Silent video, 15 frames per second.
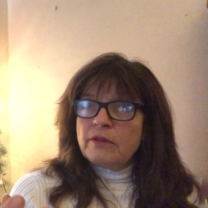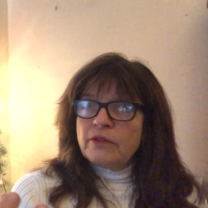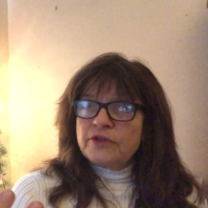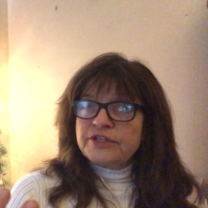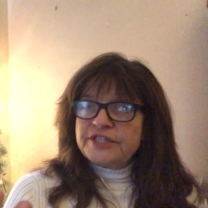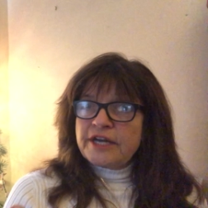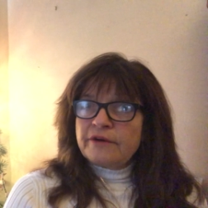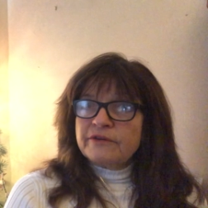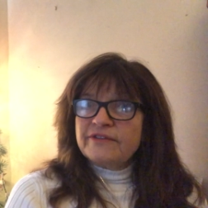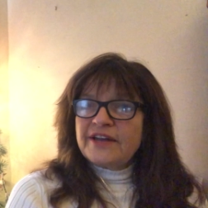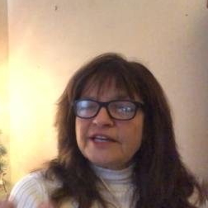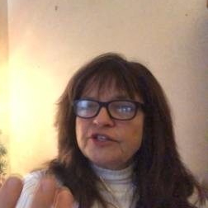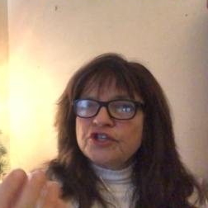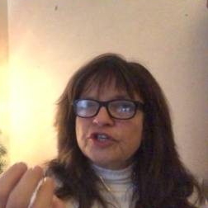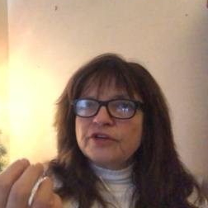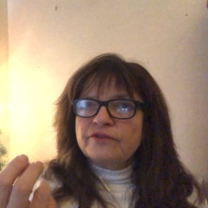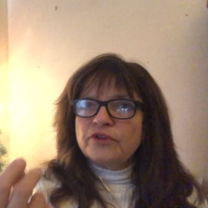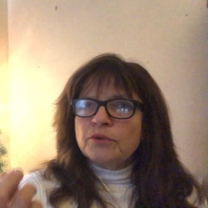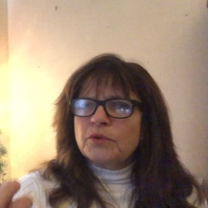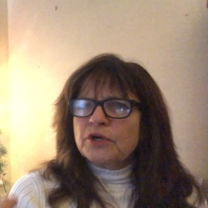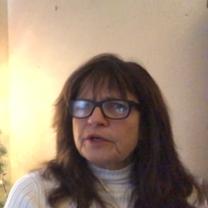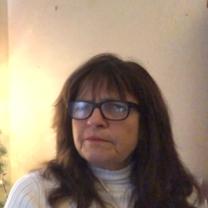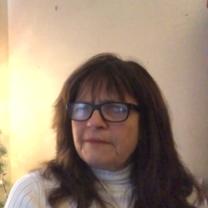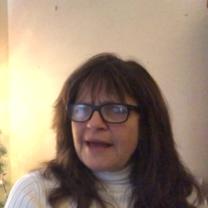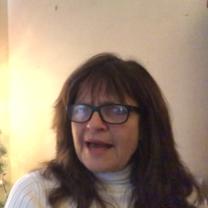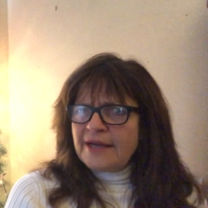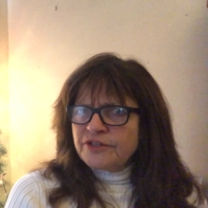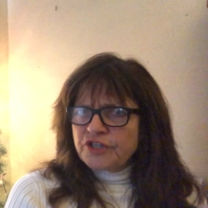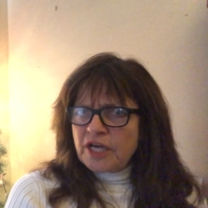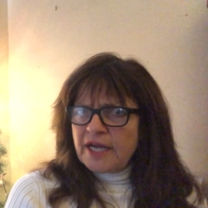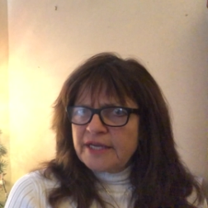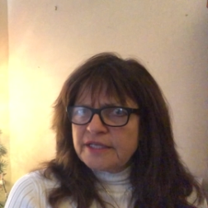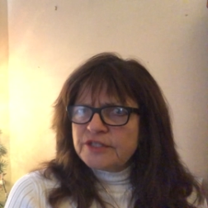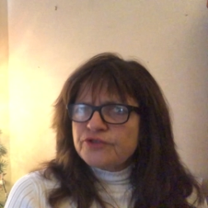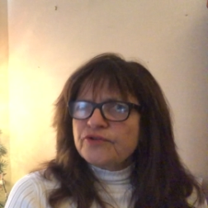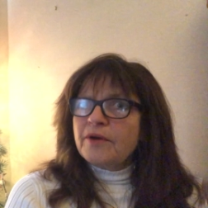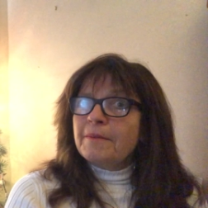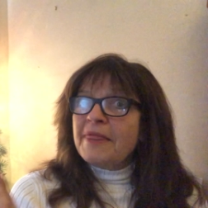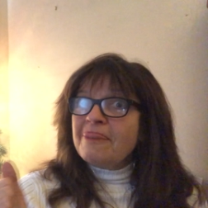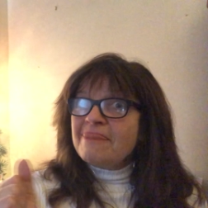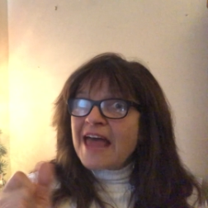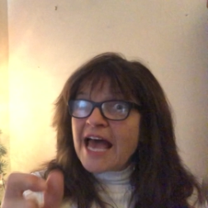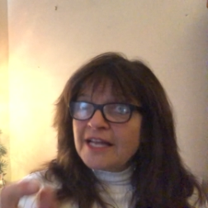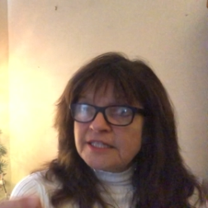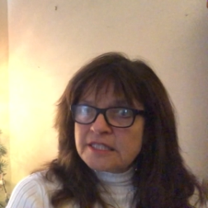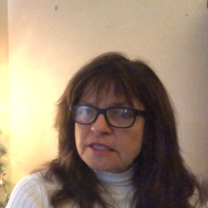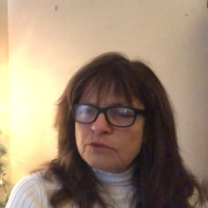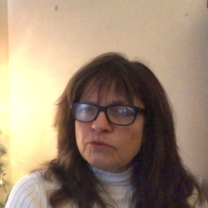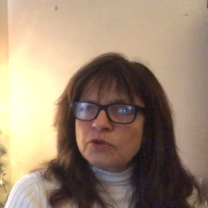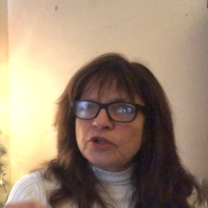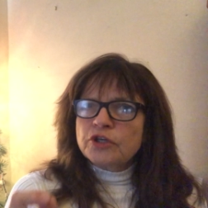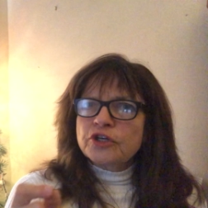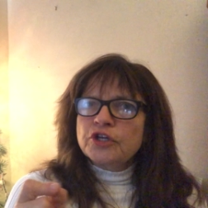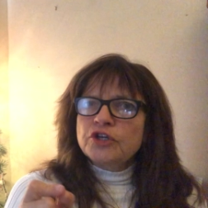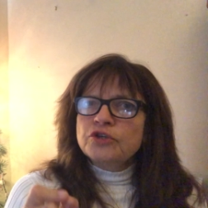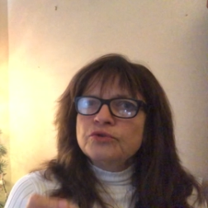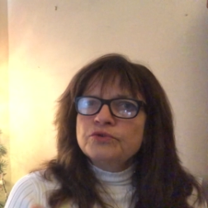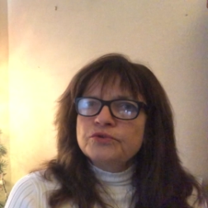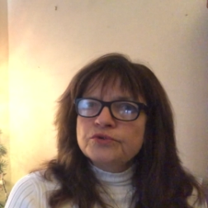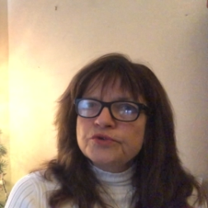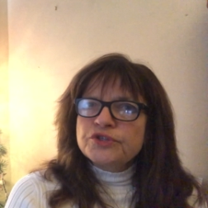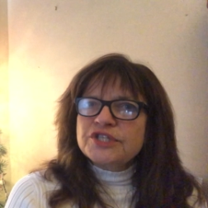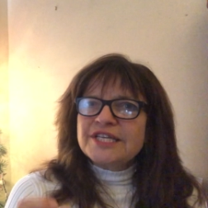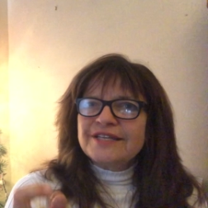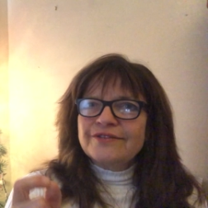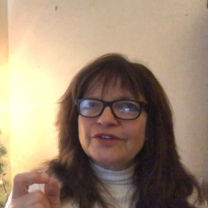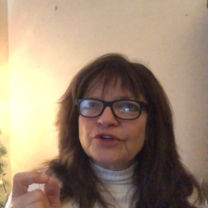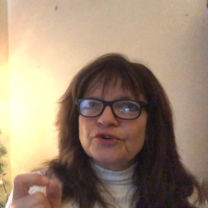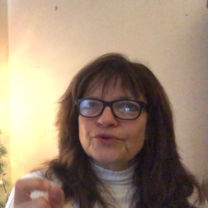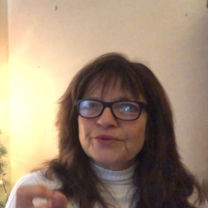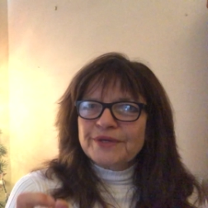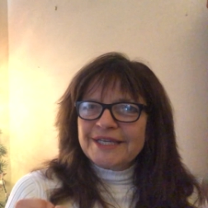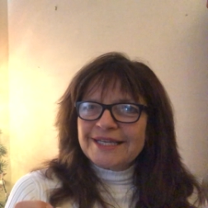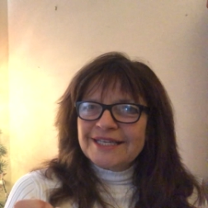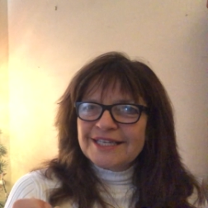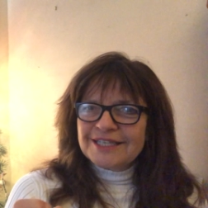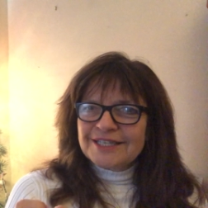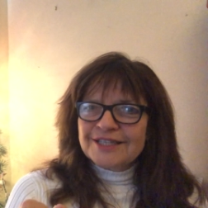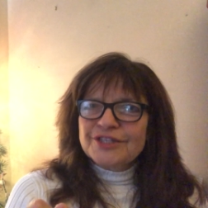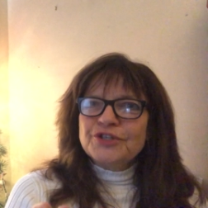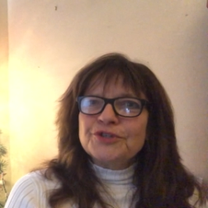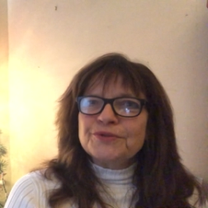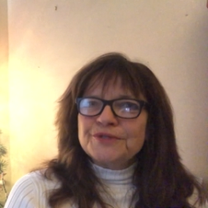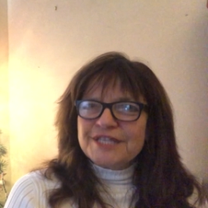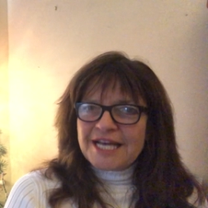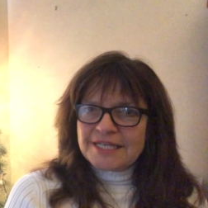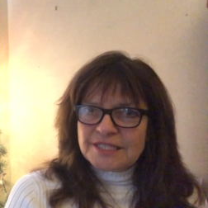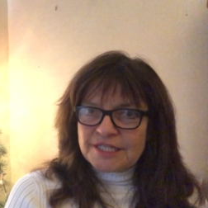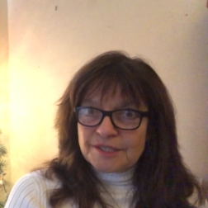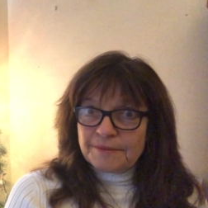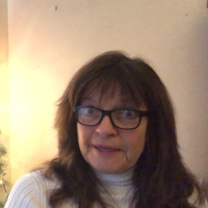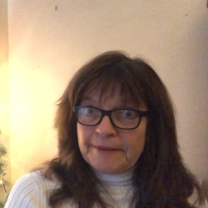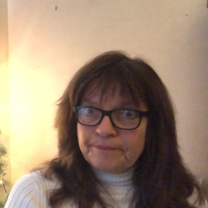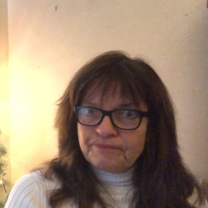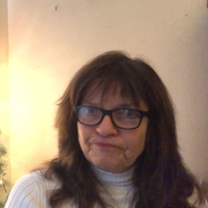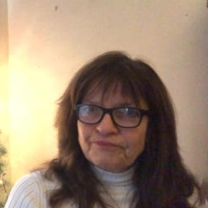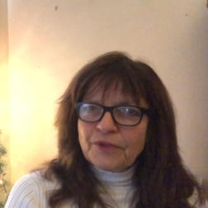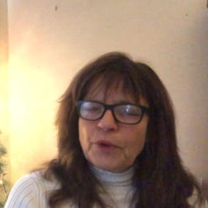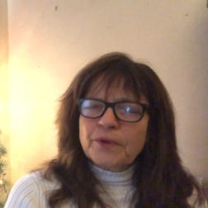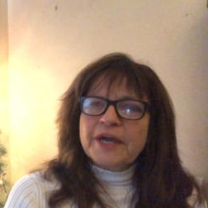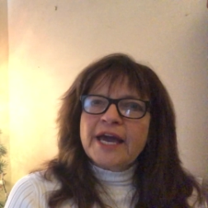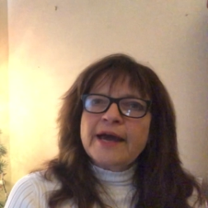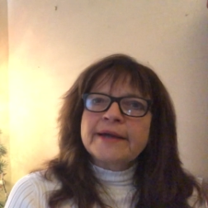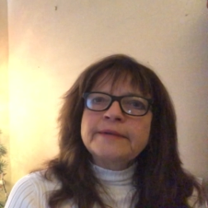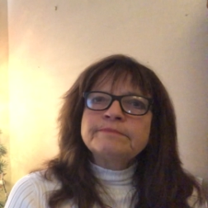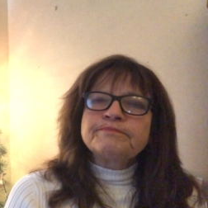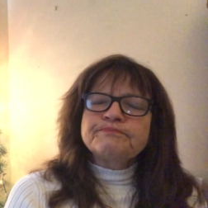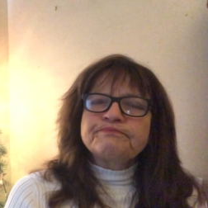the derivation of the word magi is from, and that's the word used in the Greek New Testament, okay?